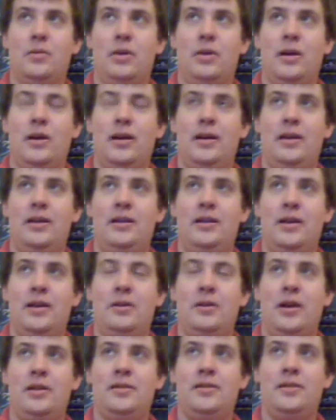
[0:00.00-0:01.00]

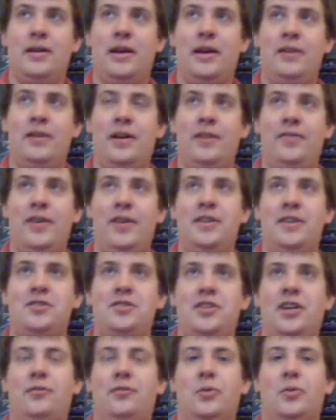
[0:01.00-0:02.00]
I've had this
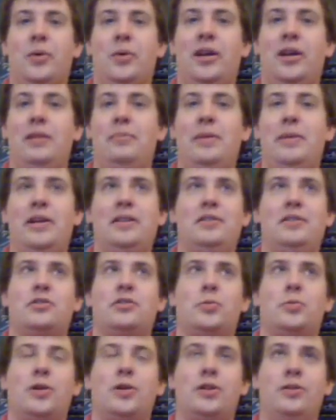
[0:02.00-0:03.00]
channel for a while. I mainly
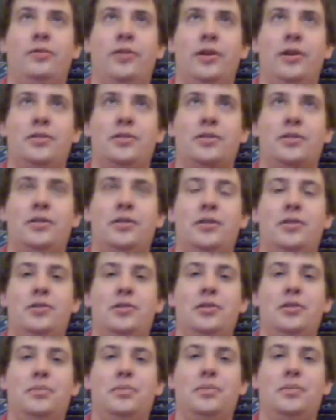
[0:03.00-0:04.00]
just watch videos on
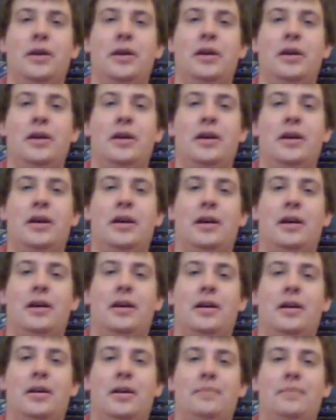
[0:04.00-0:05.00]
YouTube.
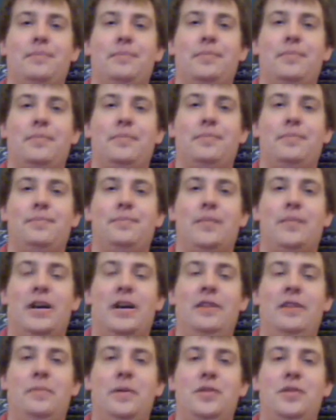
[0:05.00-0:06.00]
Uh,
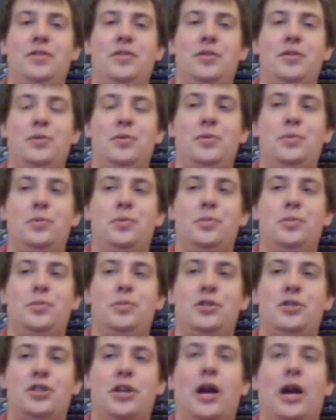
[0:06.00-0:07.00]
I've been too
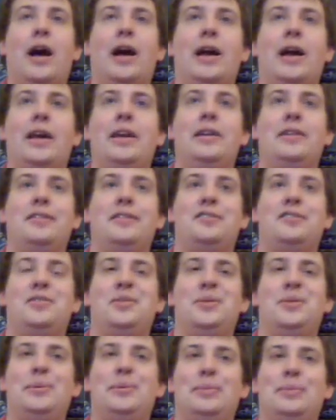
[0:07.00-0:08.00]
shy
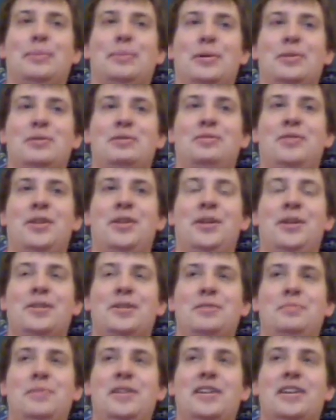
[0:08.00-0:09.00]
to post
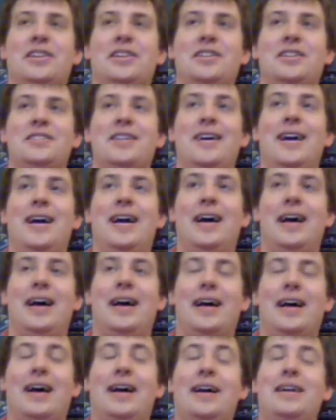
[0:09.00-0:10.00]
videos because
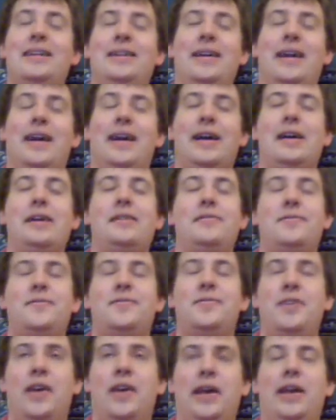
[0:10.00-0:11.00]
I have
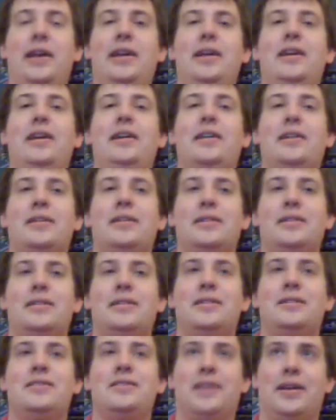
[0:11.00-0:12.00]
a
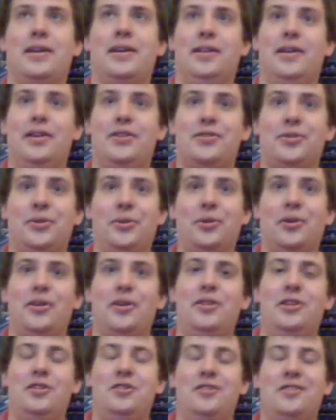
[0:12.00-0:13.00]
psychological
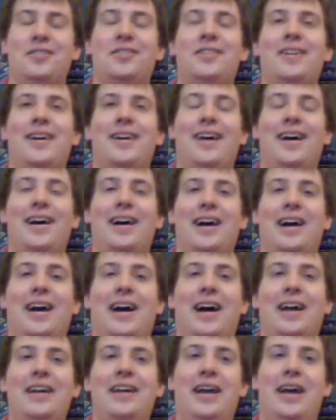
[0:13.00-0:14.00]
condition.
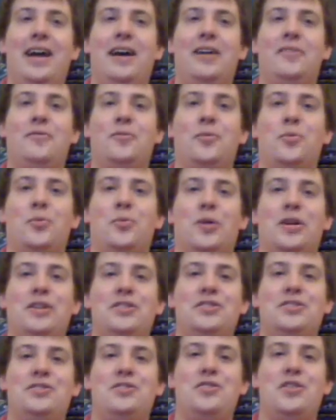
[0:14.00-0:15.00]
I have what
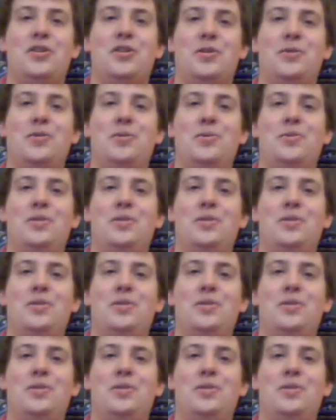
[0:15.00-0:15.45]
is known